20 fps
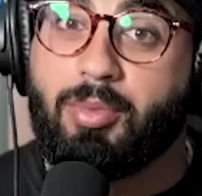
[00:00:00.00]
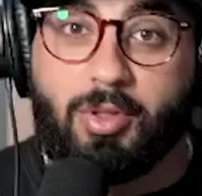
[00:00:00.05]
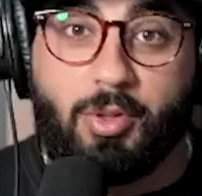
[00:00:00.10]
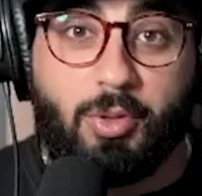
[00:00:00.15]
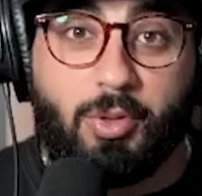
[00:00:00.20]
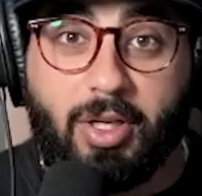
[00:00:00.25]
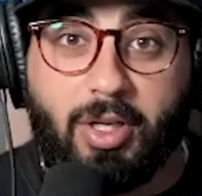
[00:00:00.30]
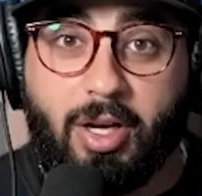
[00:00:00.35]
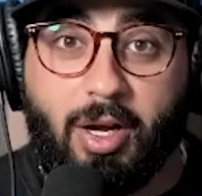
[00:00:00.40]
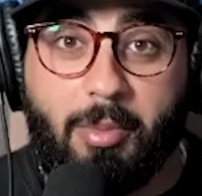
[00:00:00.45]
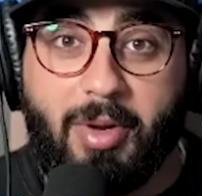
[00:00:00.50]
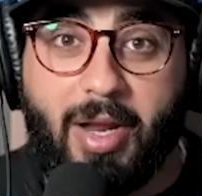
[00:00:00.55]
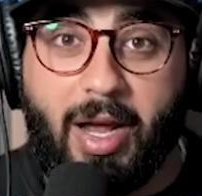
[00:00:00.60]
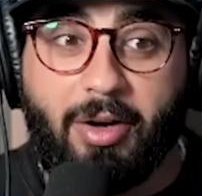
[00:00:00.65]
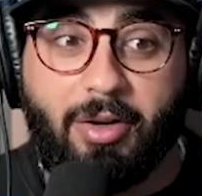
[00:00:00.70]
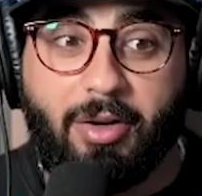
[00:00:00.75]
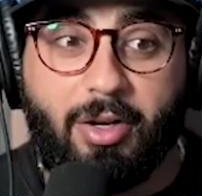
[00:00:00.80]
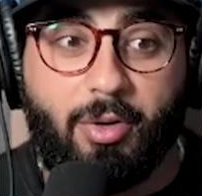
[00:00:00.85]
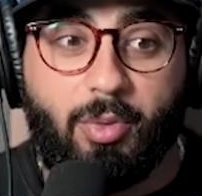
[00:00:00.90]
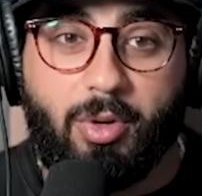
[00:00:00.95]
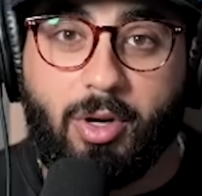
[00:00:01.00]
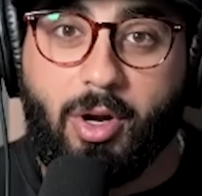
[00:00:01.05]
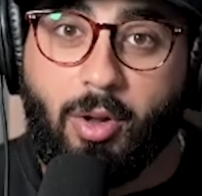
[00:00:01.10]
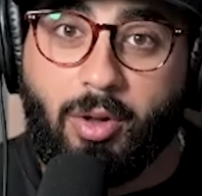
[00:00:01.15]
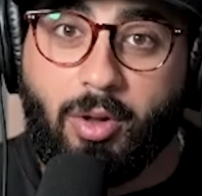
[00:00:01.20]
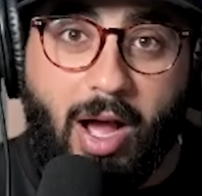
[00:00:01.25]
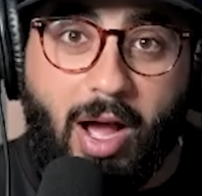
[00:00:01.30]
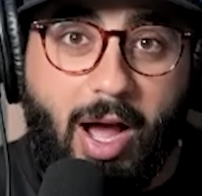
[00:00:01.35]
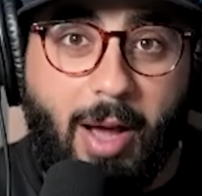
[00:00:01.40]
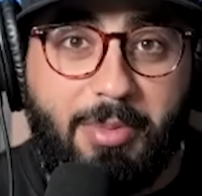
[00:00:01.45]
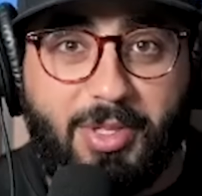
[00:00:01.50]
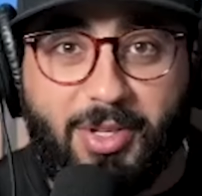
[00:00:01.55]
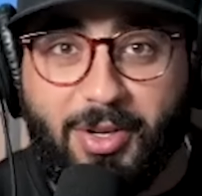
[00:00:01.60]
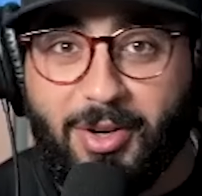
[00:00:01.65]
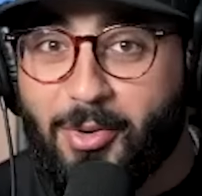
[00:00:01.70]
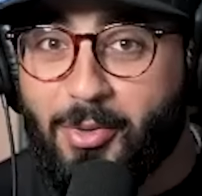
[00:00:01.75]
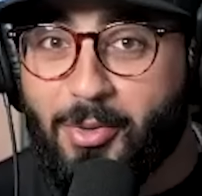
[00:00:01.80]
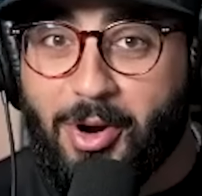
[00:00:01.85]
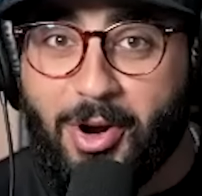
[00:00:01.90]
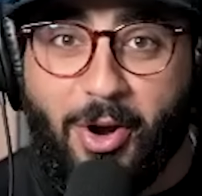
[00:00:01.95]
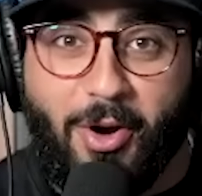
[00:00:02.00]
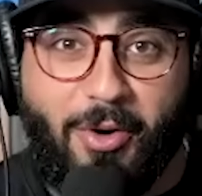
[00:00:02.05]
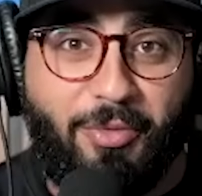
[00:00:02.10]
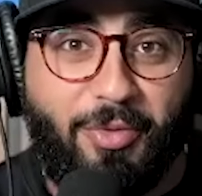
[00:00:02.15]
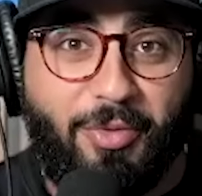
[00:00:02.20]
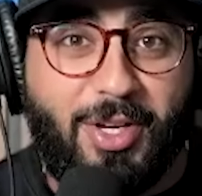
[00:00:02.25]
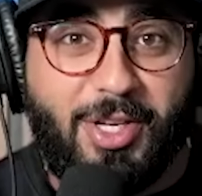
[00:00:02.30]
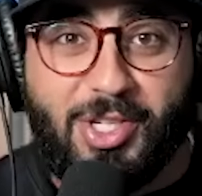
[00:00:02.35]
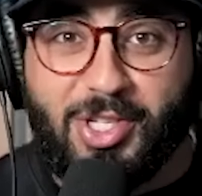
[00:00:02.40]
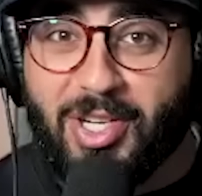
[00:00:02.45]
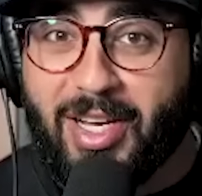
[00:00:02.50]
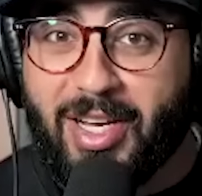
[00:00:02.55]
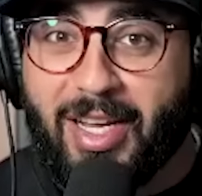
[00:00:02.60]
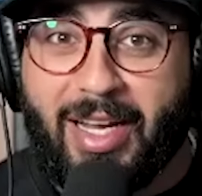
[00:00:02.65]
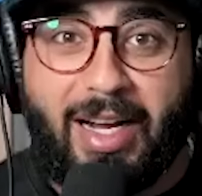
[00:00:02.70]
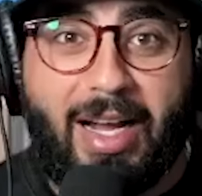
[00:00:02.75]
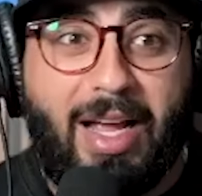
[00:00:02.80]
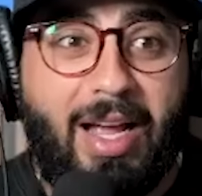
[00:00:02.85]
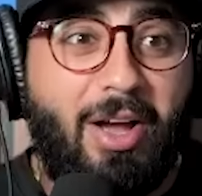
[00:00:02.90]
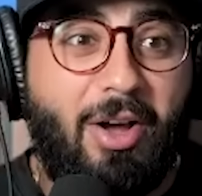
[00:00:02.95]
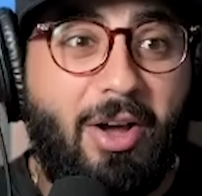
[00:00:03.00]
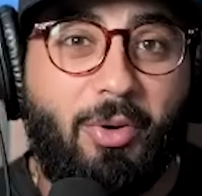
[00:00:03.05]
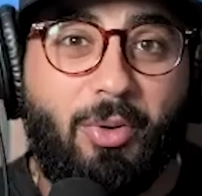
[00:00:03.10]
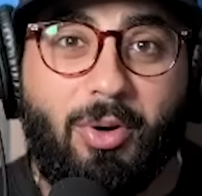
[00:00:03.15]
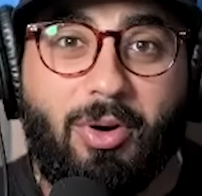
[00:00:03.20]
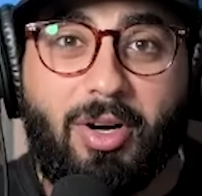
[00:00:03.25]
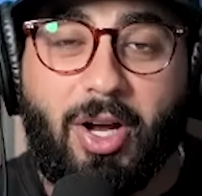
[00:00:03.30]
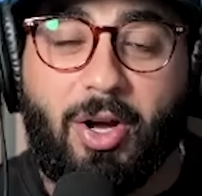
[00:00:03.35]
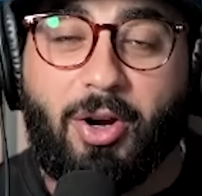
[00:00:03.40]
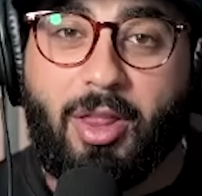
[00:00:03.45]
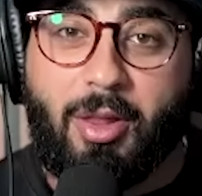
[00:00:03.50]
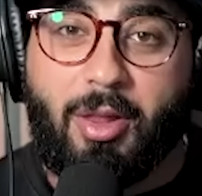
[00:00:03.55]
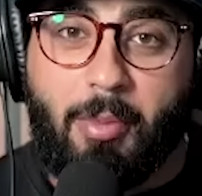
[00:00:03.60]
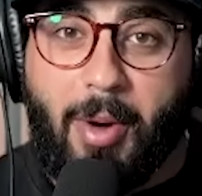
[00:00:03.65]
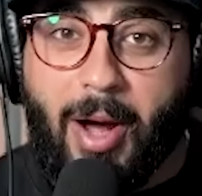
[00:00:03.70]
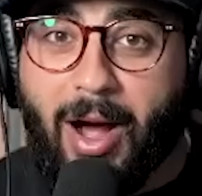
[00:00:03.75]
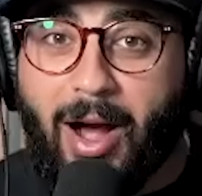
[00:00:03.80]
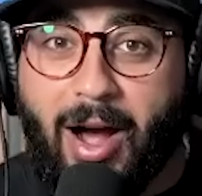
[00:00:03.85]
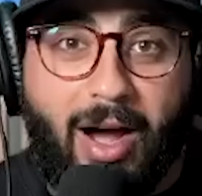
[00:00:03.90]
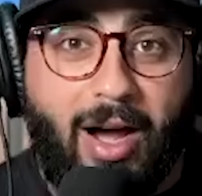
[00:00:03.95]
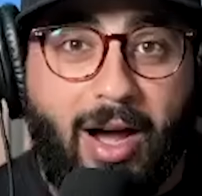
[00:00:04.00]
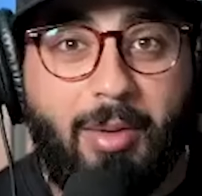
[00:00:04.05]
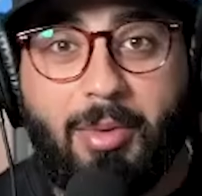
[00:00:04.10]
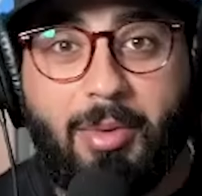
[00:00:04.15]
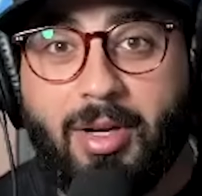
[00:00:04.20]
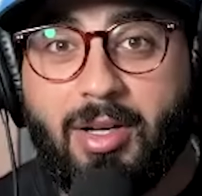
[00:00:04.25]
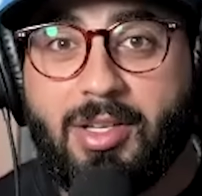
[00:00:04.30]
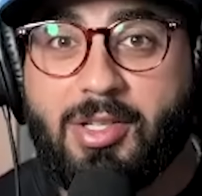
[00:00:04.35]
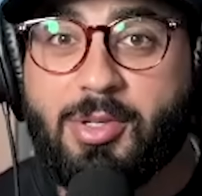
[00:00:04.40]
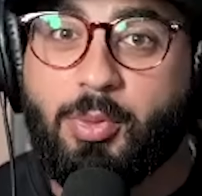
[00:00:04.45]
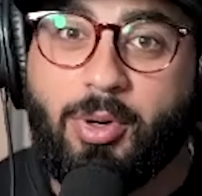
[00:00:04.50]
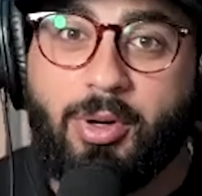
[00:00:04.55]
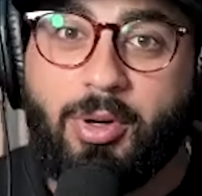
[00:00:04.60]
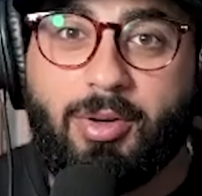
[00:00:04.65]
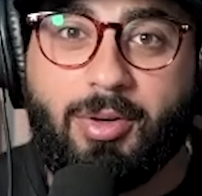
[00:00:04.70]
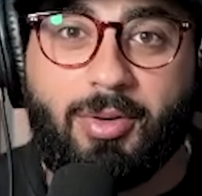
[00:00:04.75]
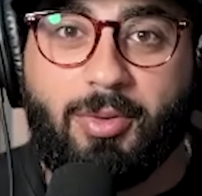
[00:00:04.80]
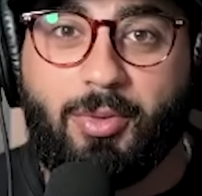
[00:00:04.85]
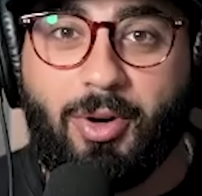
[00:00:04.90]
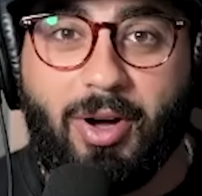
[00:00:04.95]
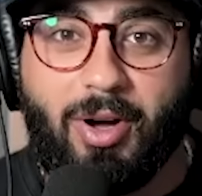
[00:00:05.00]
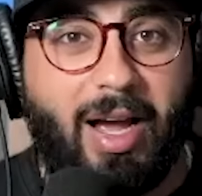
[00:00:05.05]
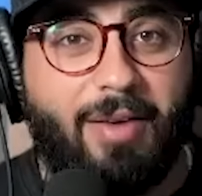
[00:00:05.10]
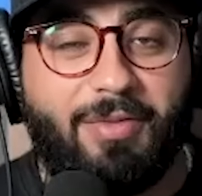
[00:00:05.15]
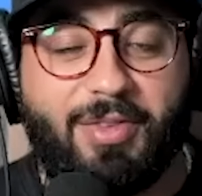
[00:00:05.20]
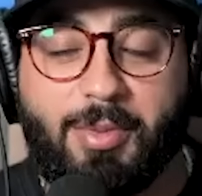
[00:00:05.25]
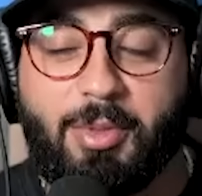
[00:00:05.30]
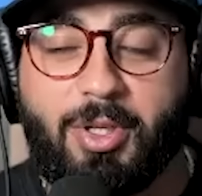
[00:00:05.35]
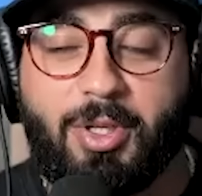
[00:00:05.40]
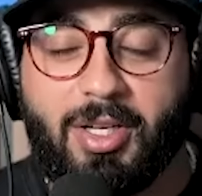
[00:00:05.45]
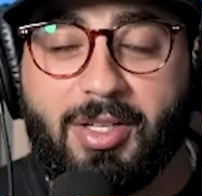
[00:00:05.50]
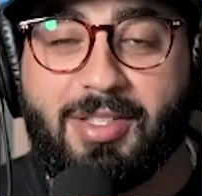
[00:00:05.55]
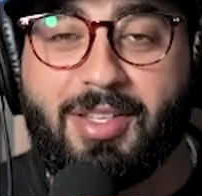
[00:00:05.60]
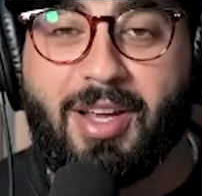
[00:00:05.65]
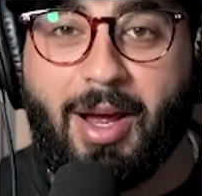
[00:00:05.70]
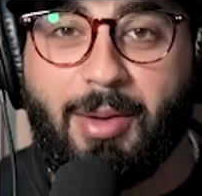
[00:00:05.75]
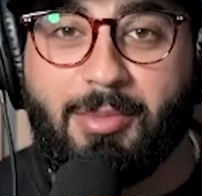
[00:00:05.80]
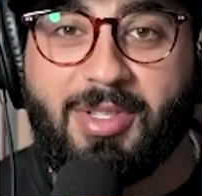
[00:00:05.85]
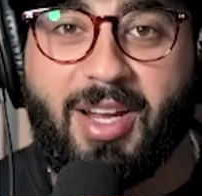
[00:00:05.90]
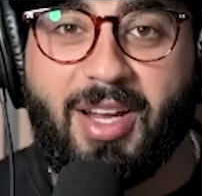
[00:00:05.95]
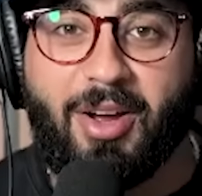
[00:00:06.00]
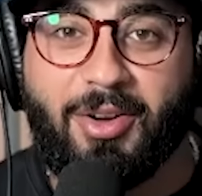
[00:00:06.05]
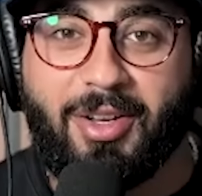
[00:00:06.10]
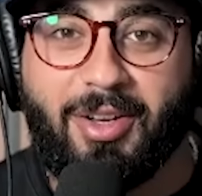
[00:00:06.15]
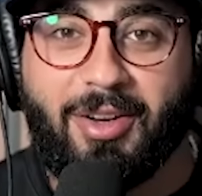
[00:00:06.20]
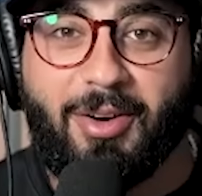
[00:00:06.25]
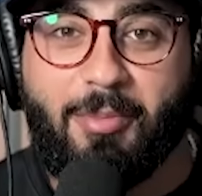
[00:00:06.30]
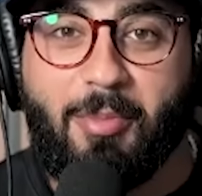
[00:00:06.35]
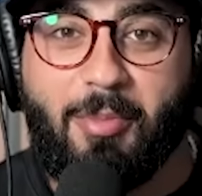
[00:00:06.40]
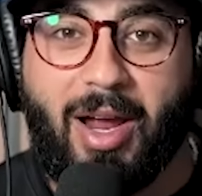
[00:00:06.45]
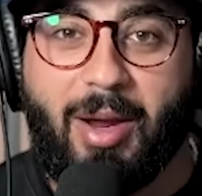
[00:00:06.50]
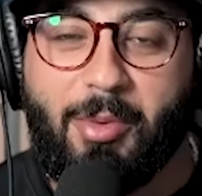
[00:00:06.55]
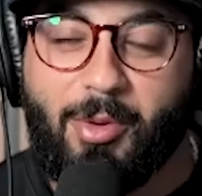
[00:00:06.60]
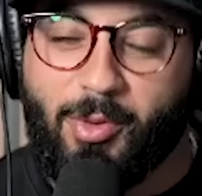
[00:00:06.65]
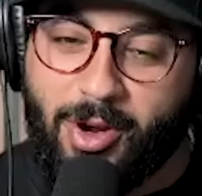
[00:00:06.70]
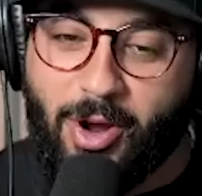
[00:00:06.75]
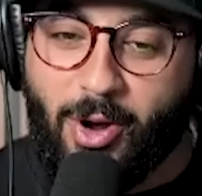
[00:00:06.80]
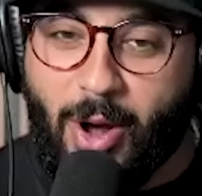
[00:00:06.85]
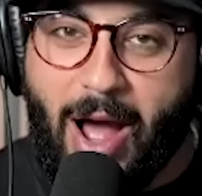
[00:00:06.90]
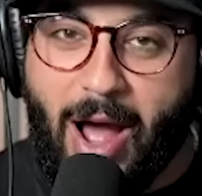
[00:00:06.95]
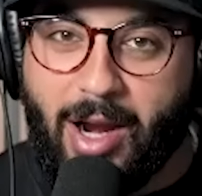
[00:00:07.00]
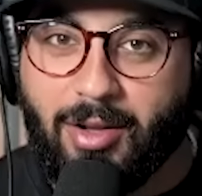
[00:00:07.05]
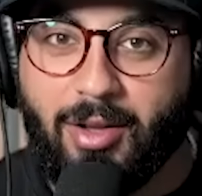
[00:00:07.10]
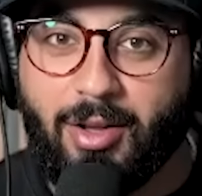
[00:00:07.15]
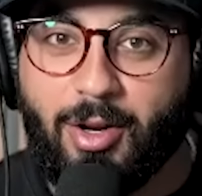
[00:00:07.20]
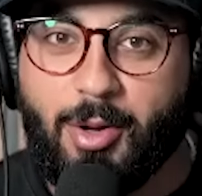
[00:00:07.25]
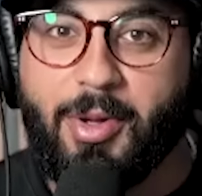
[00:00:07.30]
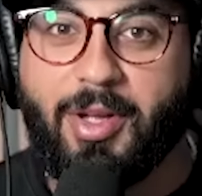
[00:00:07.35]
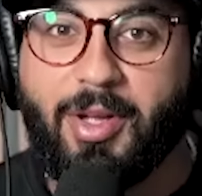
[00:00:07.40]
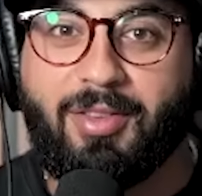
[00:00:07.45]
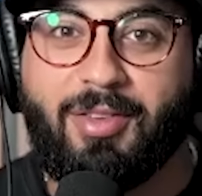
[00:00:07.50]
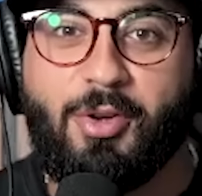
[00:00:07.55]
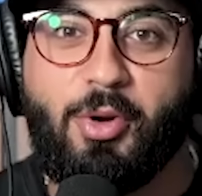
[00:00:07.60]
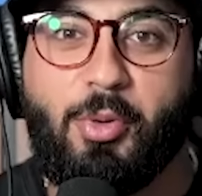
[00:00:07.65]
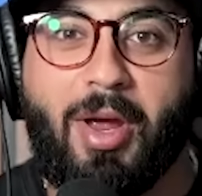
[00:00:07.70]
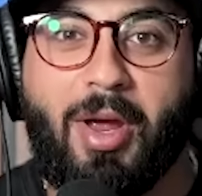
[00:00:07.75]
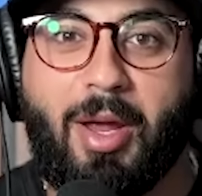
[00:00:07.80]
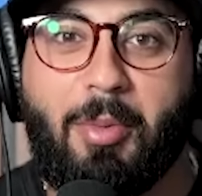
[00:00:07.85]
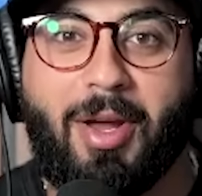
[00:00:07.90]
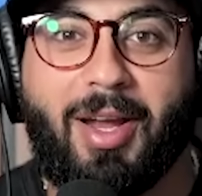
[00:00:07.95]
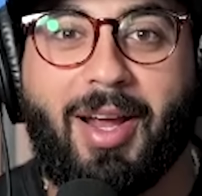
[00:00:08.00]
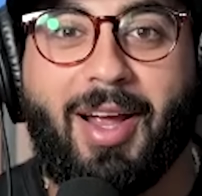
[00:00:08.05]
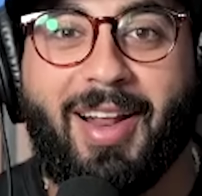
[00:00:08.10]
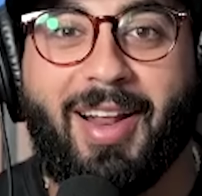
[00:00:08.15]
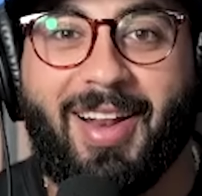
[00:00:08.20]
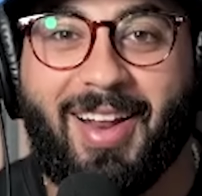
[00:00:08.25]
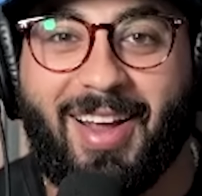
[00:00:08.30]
You can come down here. We'll go lobstering. We'll go fishing. We'll go to the Bahamas. We'll have some good times down here in Miami. We'll go out a little bit too, maybe.